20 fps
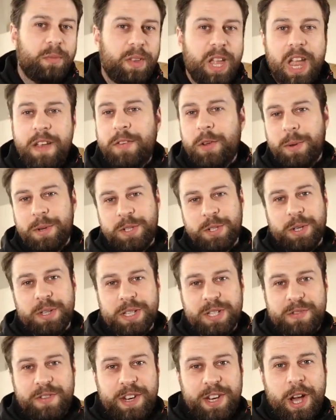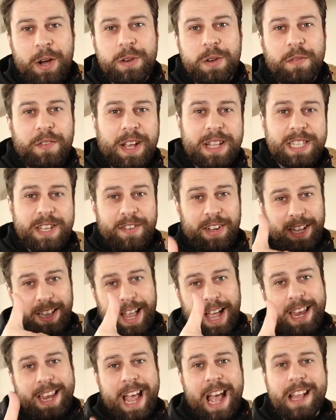If you enjoyed this video, don't forget to give it a
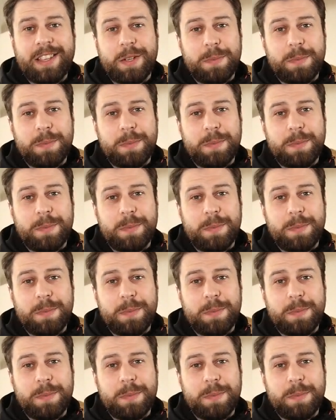like and